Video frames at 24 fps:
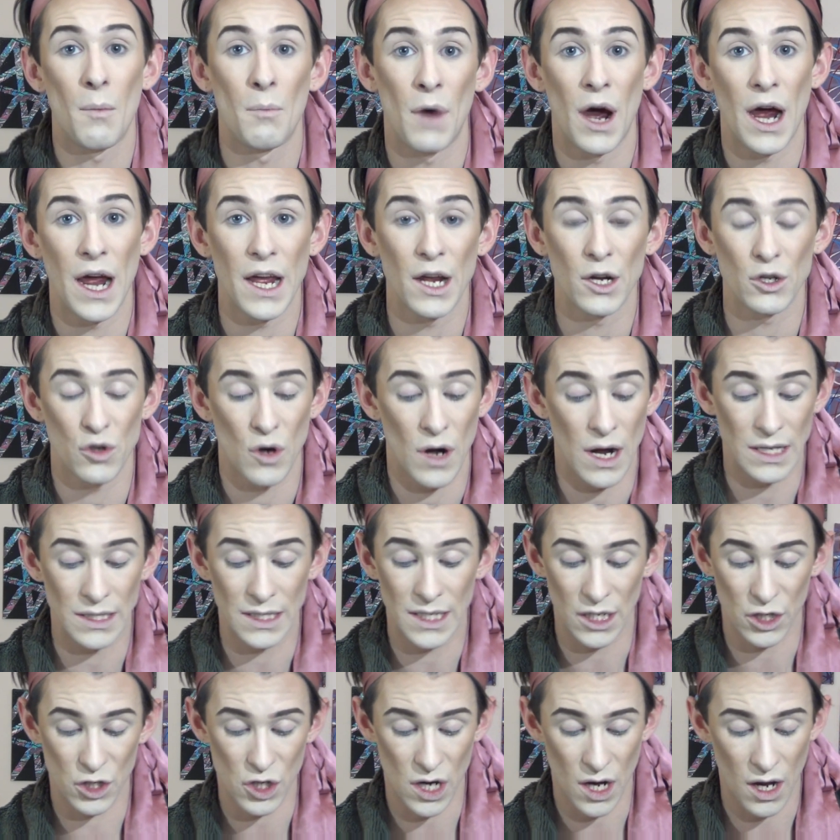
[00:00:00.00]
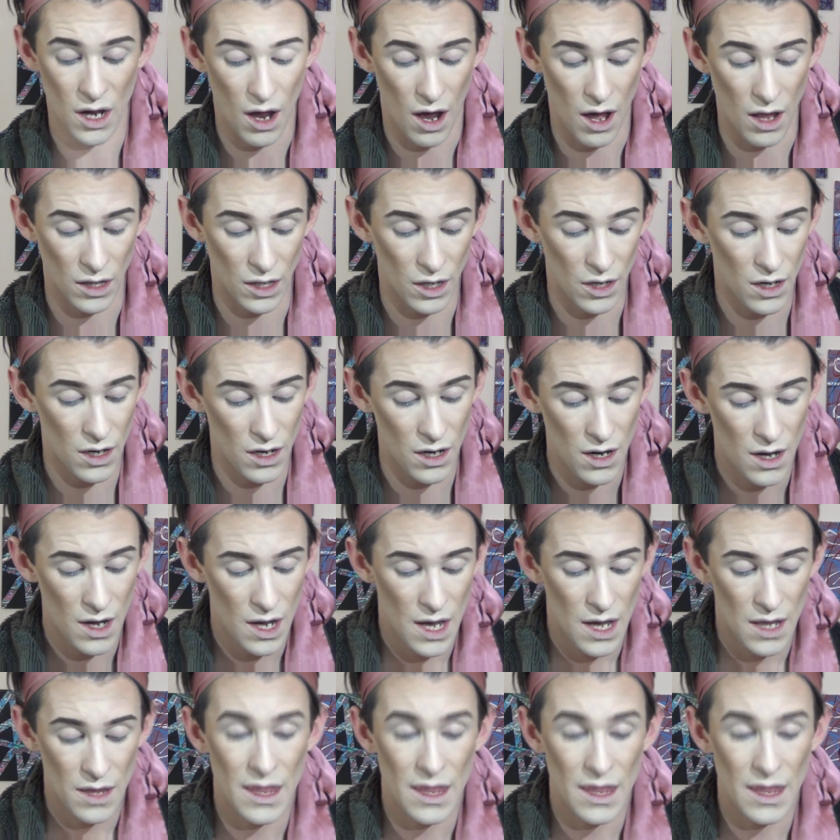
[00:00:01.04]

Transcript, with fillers: my transition color.